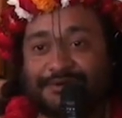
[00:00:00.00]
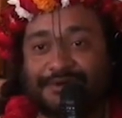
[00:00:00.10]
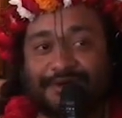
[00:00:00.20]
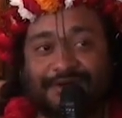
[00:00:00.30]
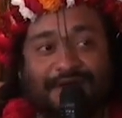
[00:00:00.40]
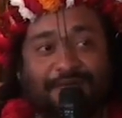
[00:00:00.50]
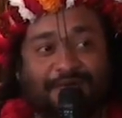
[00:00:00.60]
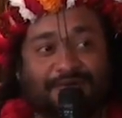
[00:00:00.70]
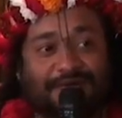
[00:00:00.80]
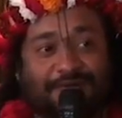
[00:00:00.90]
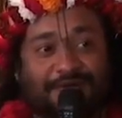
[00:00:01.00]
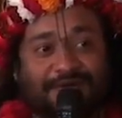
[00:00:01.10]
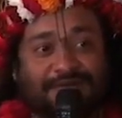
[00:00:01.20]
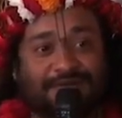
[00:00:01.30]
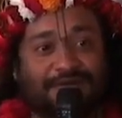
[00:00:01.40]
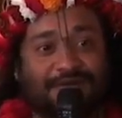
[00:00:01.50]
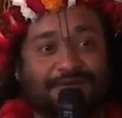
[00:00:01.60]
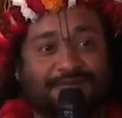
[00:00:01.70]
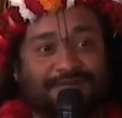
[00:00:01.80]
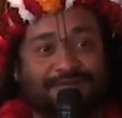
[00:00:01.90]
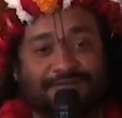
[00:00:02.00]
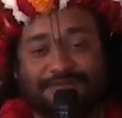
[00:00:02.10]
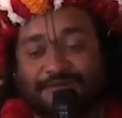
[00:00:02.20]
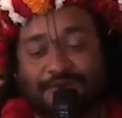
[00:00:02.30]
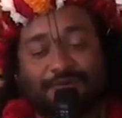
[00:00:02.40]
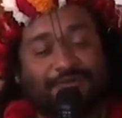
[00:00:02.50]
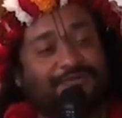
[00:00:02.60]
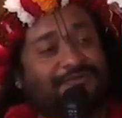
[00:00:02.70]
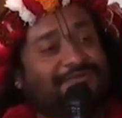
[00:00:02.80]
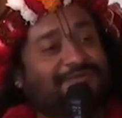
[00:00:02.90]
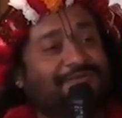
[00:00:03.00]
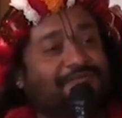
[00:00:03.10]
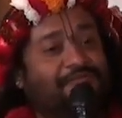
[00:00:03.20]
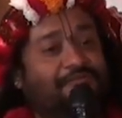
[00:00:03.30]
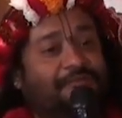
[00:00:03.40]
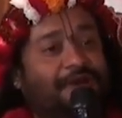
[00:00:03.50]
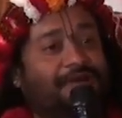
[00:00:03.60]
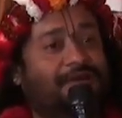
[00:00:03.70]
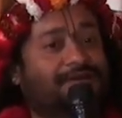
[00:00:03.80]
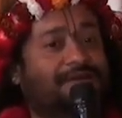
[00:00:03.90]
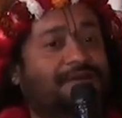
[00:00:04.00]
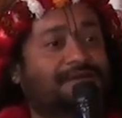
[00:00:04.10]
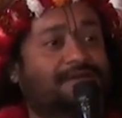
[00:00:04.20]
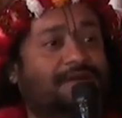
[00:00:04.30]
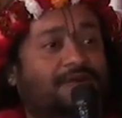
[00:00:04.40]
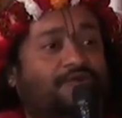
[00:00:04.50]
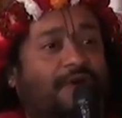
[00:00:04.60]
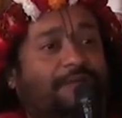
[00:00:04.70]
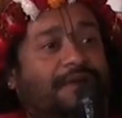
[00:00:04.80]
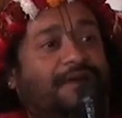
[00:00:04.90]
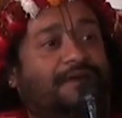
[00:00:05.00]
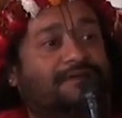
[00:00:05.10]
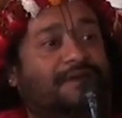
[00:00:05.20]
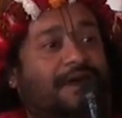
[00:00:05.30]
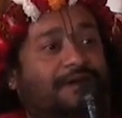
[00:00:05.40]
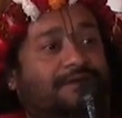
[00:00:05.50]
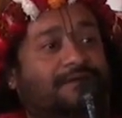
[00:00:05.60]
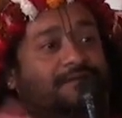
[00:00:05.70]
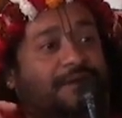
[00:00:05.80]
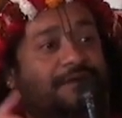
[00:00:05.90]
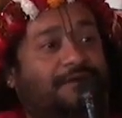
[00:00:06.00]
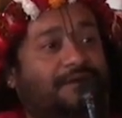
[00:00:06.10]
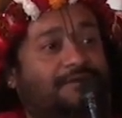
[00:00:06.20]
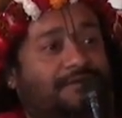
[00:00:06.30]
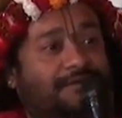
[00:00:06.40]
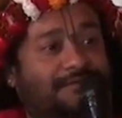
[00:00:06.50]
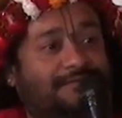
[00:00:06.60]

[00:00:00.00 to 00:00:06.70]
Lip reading: think about some things? No. Meditation is traveling inside, is meditation.